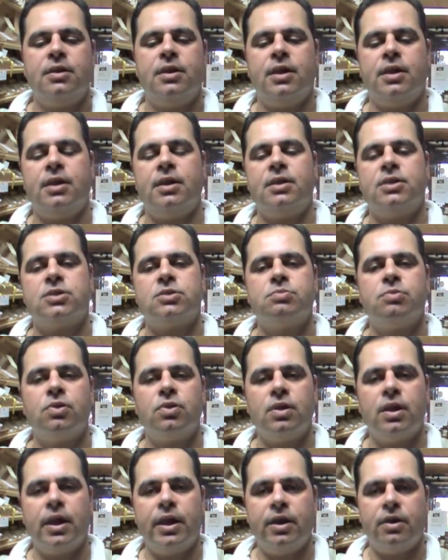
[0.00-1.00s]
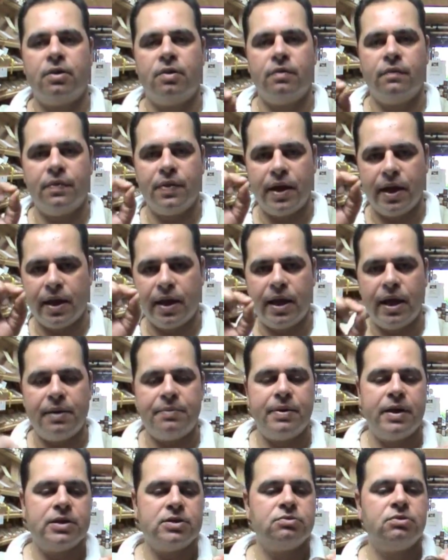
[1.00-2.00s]
taking a small layer of that
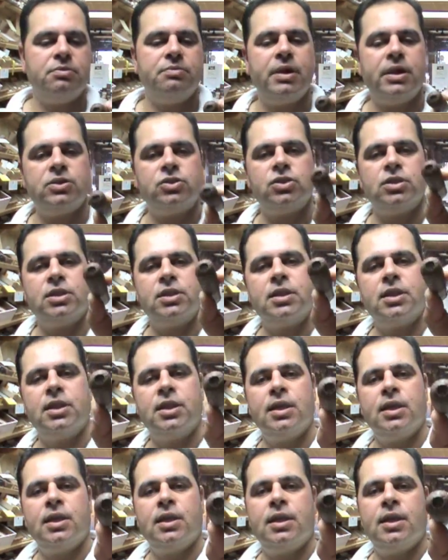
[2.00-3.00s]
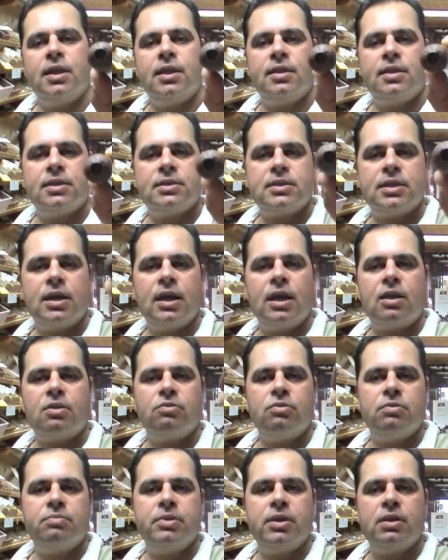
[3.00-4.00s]
cap as we mentioned, and the cigar
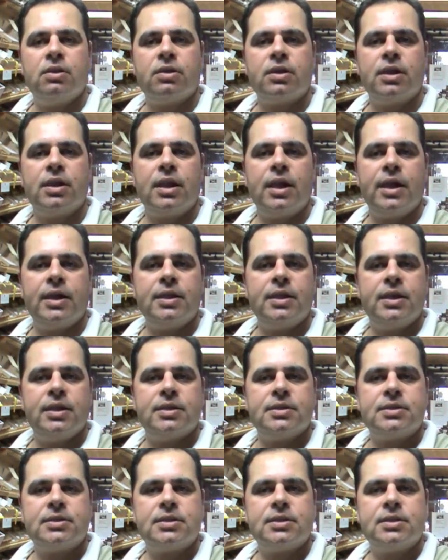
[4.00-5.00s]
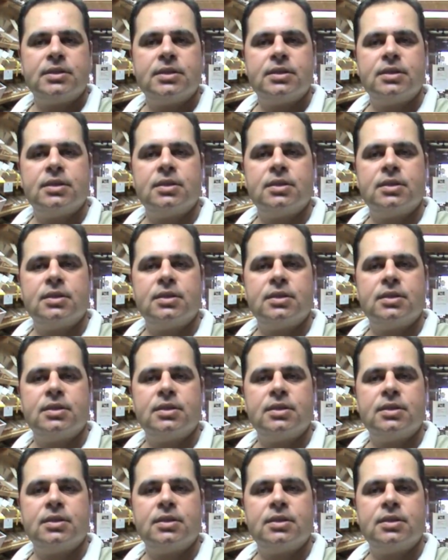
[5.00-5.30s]
will be looking like this.